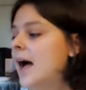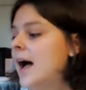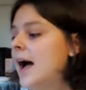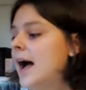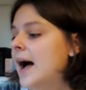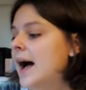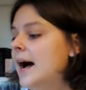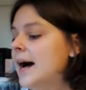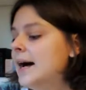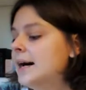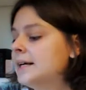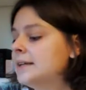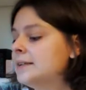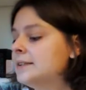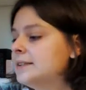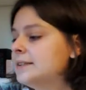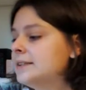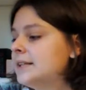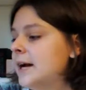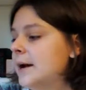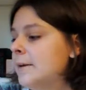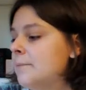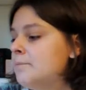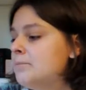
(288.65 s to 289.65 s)
And
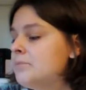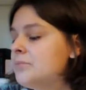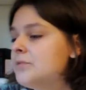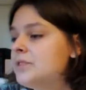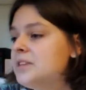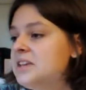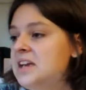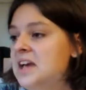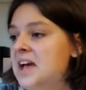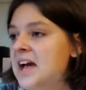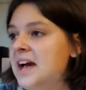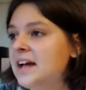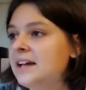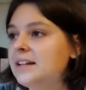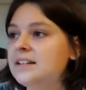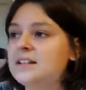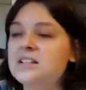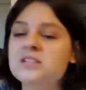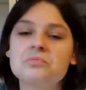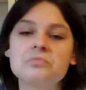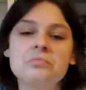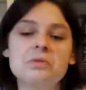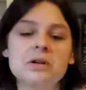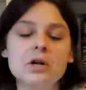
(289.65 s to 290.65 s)
yeah, it
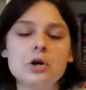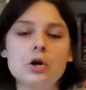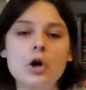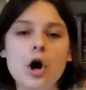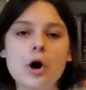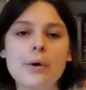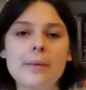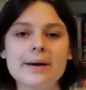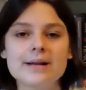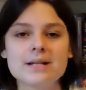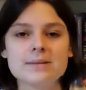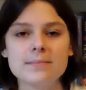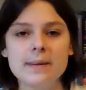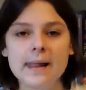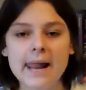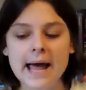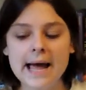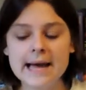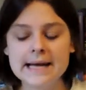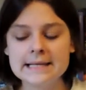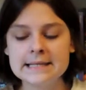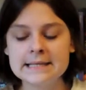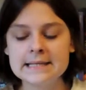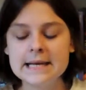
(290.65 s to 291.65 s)
doesn't really go as
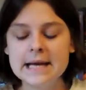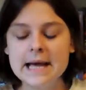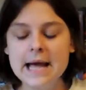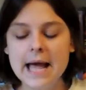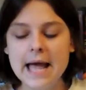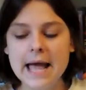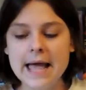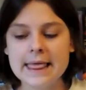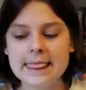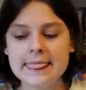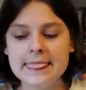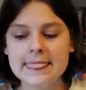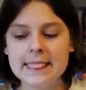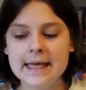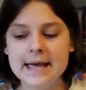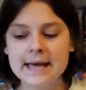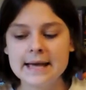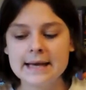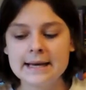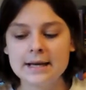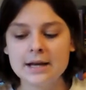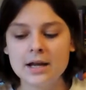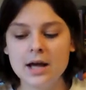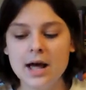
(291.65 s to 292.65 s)
planned, and
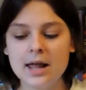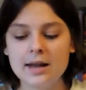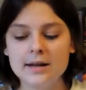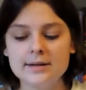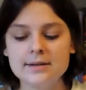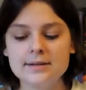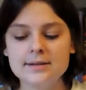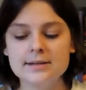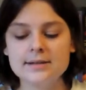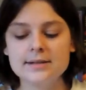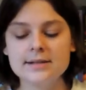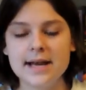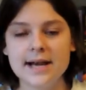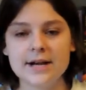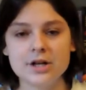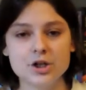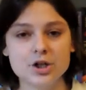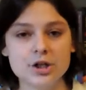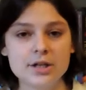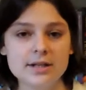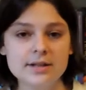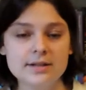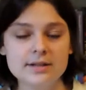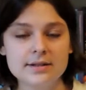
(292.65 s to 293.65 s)
then Alice
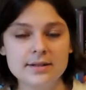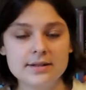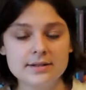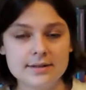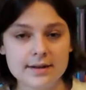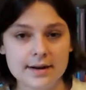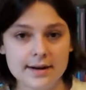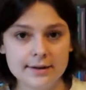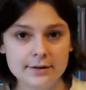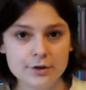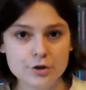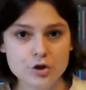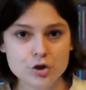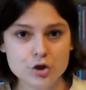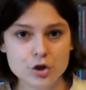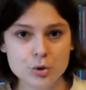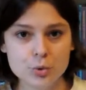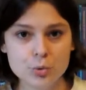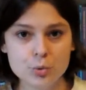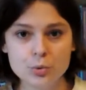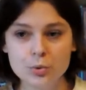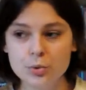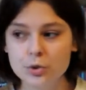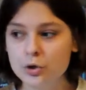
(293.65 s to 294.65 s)
actually decides
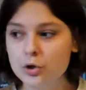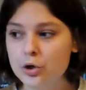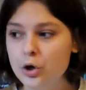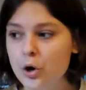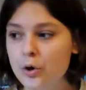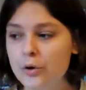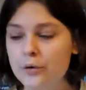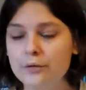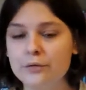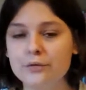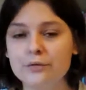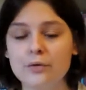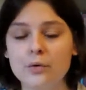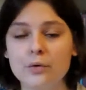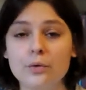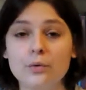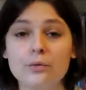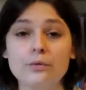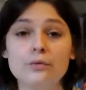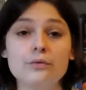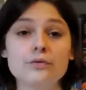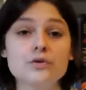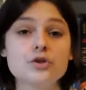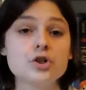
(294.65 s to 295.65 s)
to go
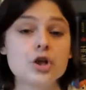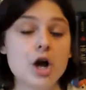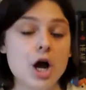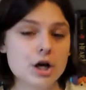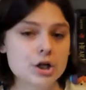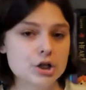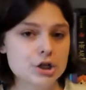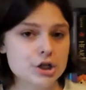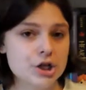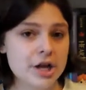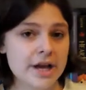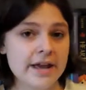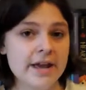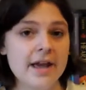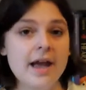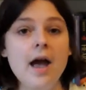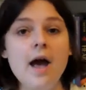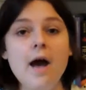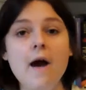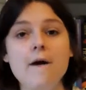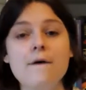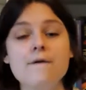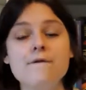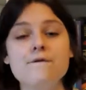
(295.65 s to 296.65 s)
searching
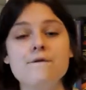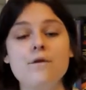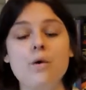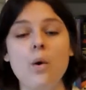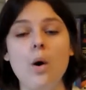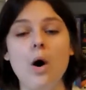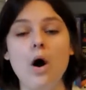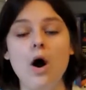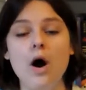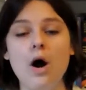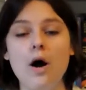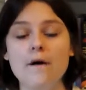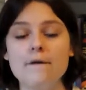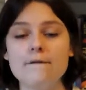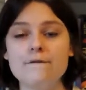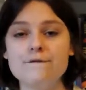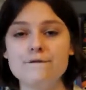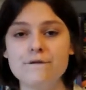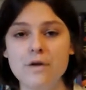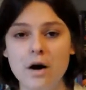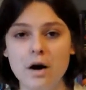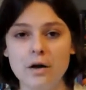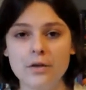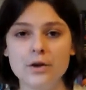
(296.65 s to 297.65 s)
for her
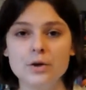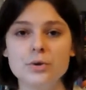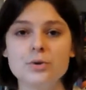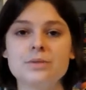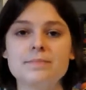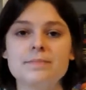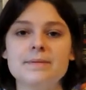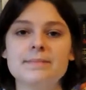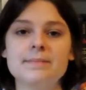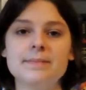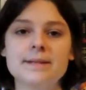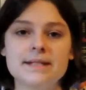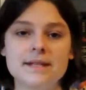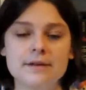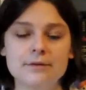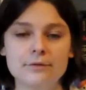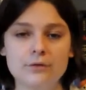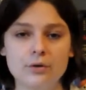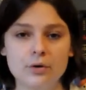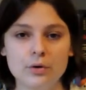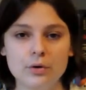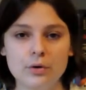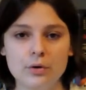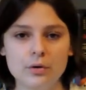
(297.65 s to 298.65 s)
father, who's been missing
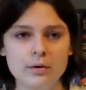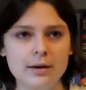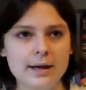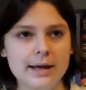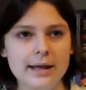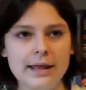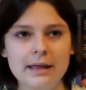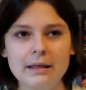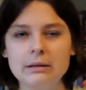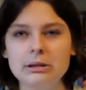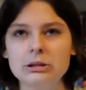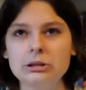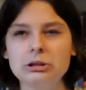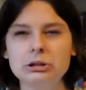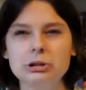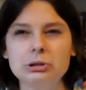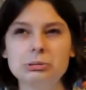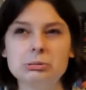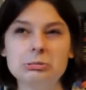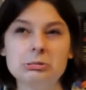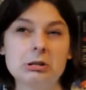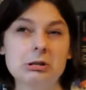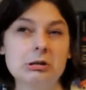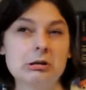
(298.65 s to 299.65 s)
for like
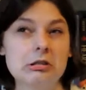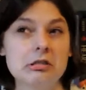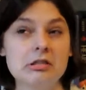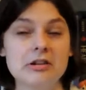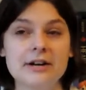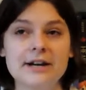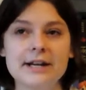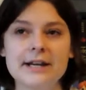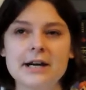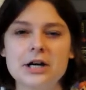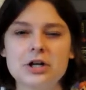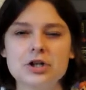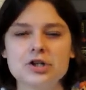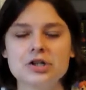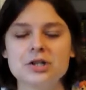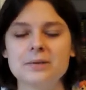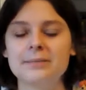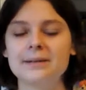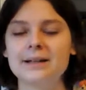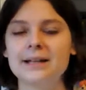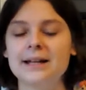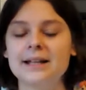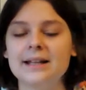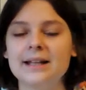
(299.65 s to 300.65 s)
2 or 3 years or
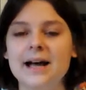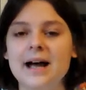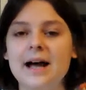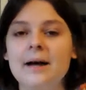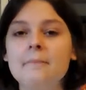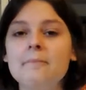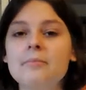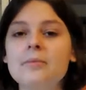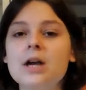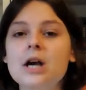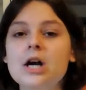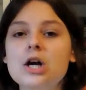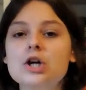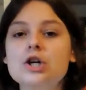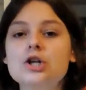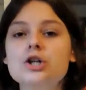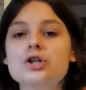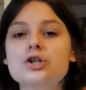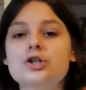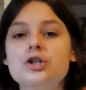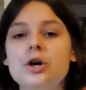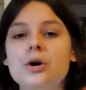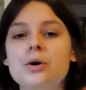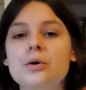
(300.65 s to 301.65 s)
something like that.
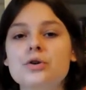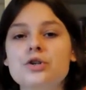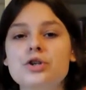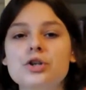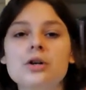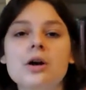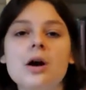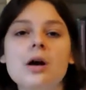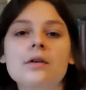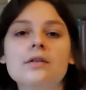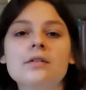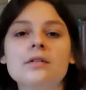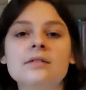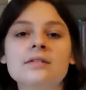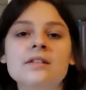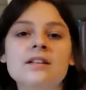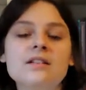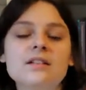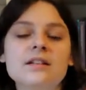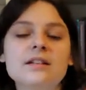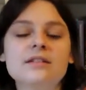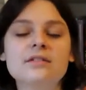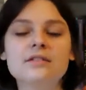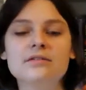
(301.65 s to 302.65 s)
So she goes on
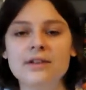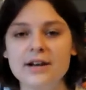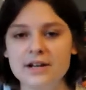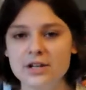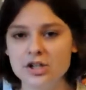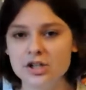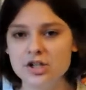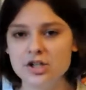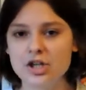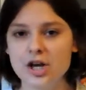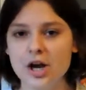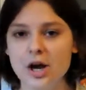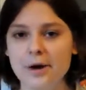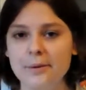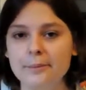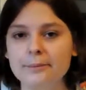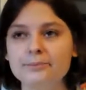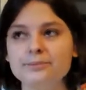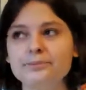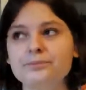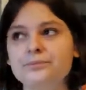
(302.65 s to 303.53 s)
this adventure